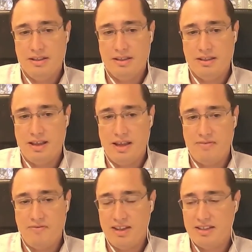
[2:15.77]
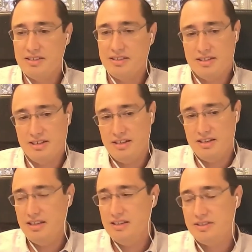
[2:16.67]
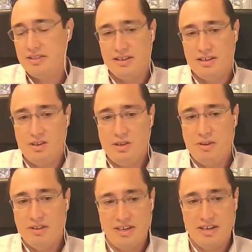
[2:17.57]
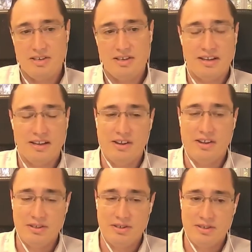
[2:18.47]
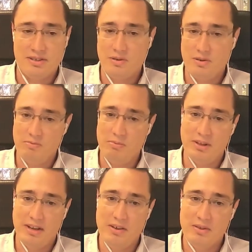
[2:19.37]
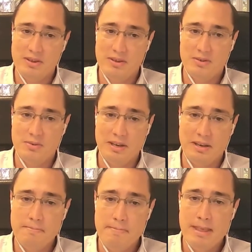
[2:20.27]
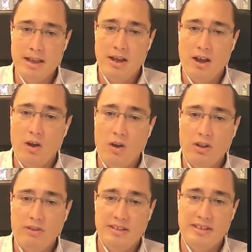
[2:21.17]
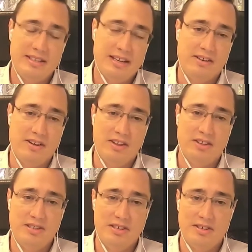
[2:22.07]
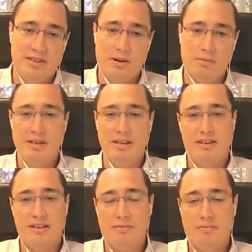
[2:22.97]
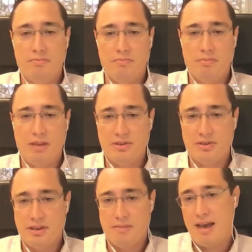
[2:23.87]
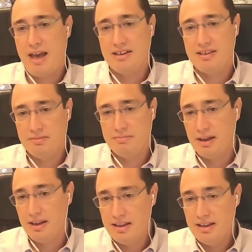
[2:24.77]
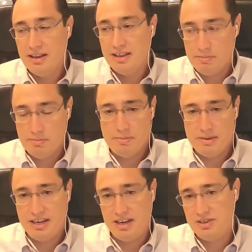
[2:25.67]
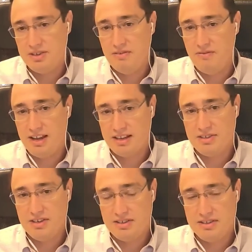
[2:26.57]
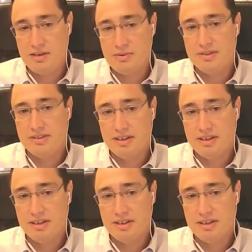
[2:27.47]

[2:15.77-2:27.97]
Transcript: advances in yeast and humanization technologies sort of build out this suite. All of these technologies are being majorly impacted by the implementation of next-gen sequencing,